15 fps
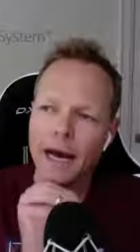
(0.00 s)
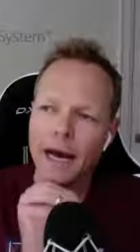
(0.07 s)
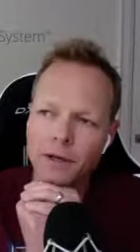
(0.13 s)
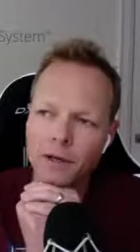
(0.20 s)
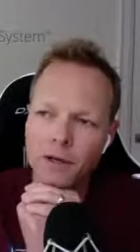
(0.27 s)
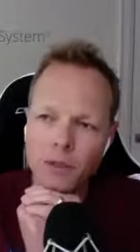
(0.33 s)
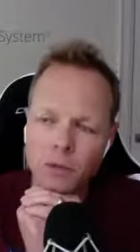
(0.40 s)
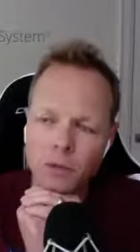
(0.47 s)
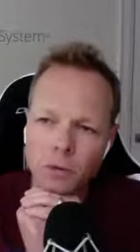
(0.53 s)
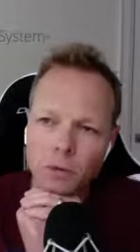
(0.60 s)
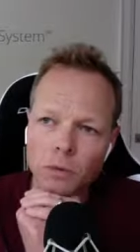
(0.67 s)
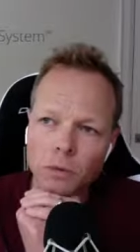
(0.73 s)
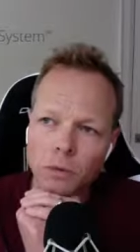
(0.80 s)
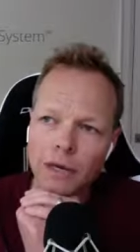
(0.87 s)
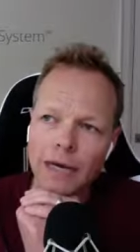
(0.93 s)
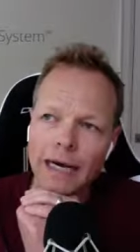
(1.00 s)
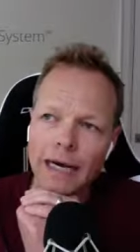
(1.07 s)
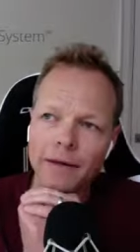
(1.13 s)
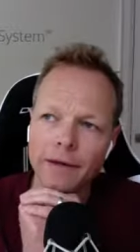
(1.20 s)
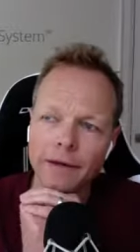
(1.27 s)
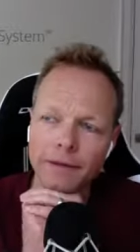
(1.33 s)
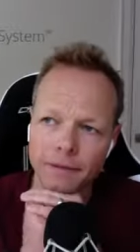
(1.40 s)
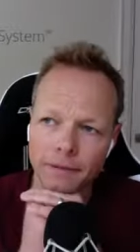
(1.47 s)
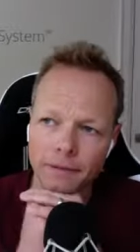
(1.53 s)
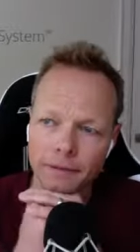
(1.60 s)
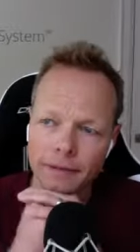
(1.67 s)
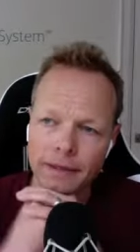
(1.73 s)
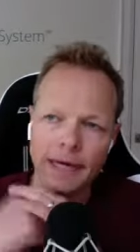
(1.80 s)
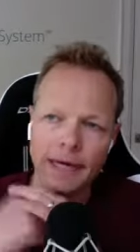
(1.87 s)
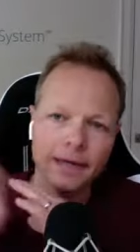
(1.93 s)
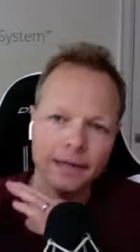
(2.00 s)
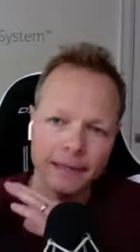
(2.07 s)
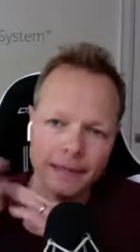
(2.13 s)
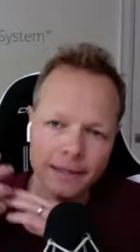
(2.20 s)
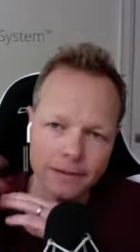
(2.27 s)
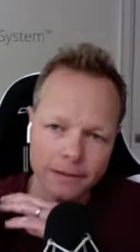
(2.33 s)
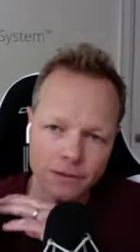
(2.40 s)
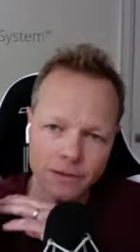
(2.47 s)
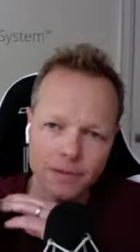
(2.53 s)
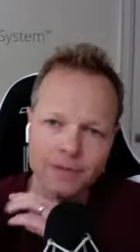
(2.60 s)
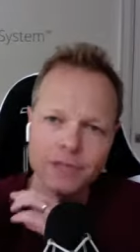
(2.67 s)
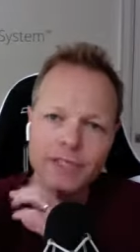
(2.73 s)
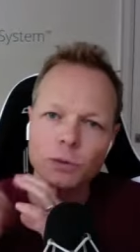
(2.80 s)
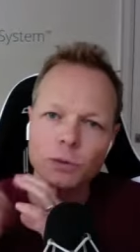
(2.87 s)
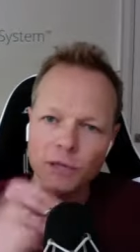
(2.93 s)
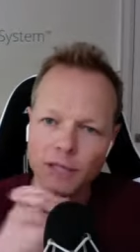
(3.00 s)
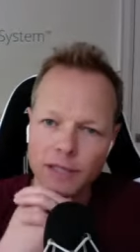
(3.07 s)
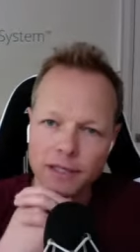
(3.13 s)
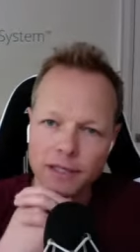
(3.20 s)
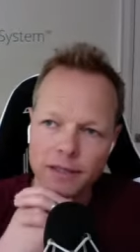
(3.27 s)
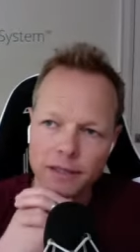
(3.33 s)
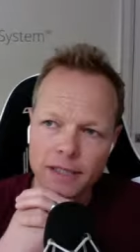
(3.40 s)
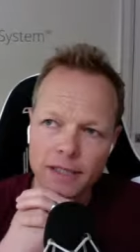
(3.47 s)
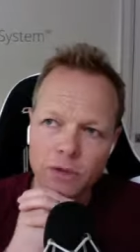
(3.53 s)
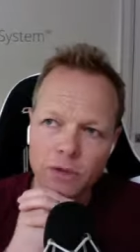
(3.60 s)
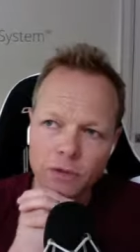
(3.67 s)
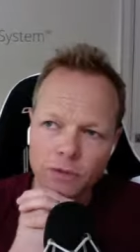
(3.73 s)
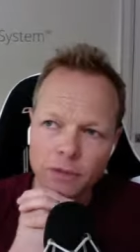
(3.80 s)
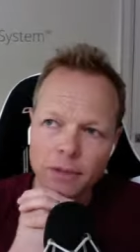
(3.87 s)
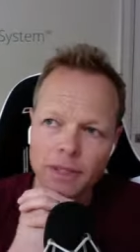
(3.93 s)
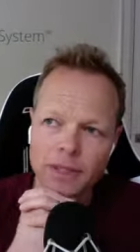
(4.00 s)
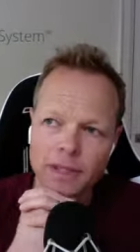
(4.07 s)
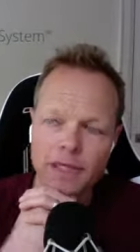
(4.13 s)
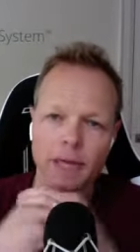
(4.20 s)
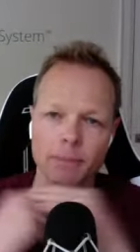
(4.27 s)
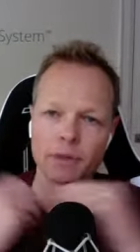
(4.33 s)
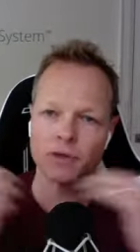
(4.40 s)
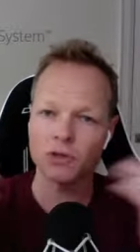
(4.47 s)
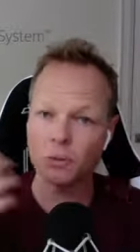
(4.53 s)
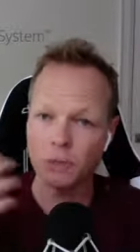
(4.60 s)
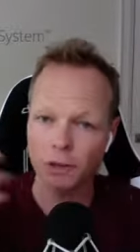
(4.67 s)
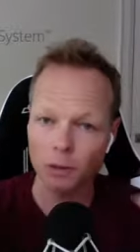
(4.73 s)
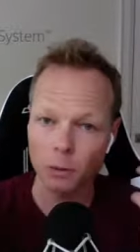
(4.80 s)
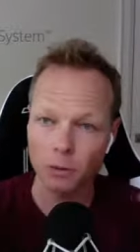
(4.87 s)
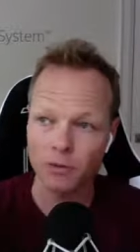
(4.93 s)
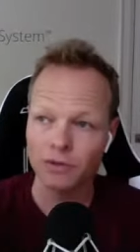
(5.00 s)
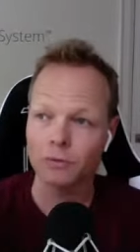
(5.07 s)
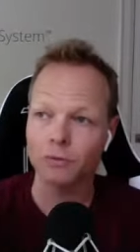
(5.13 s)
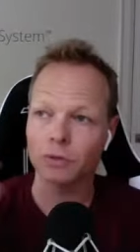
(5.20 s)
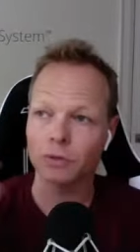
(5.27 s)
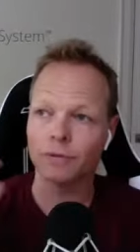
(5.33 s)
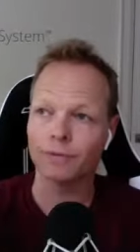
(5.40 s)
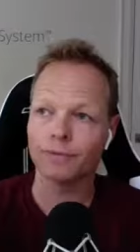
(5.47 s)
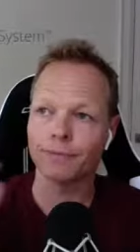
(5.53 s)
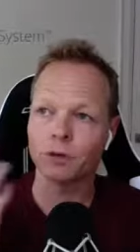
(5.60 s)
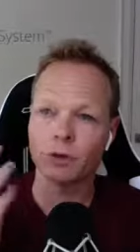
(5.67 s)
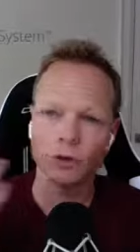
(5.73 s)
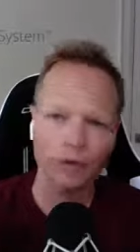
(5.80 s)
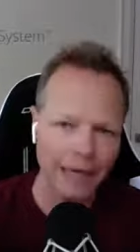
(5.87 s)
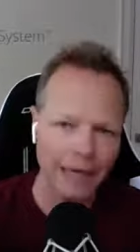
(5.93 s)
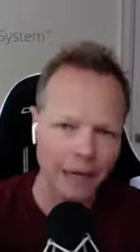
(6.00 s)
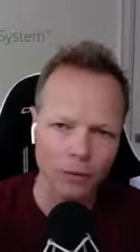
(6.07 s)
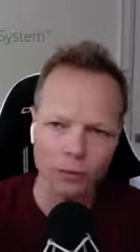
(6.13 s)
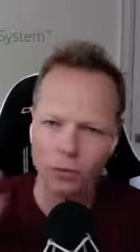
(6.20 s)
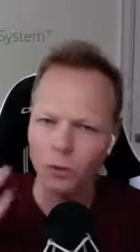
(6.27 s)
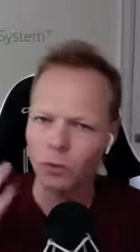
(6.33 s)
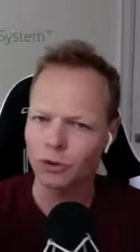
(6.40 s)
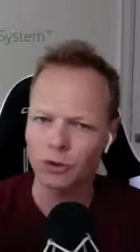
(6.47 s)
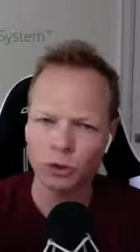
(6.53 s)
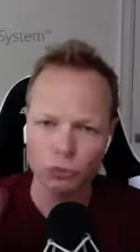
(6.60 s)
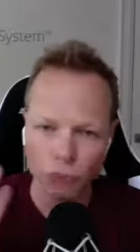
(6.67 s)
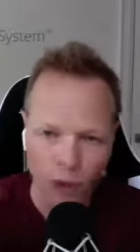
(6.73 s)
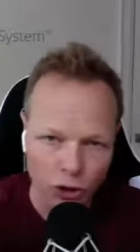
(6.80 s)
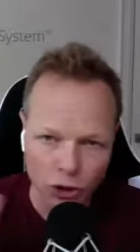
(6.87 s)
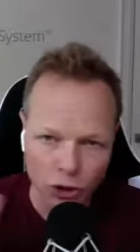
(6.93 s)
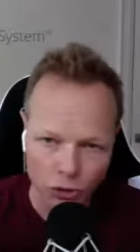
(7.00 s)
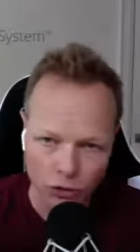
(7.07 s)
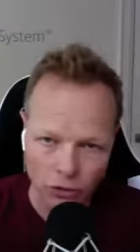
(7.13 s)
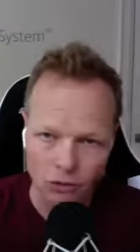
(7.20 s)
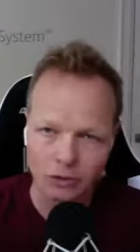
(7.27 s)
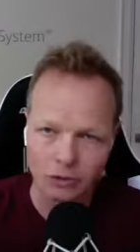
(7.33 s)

did you, how did how did he sort of de-risk the deal from his end? I'm assuming there was some sort of earnout or mm-hmm. structure, mm-hmm. and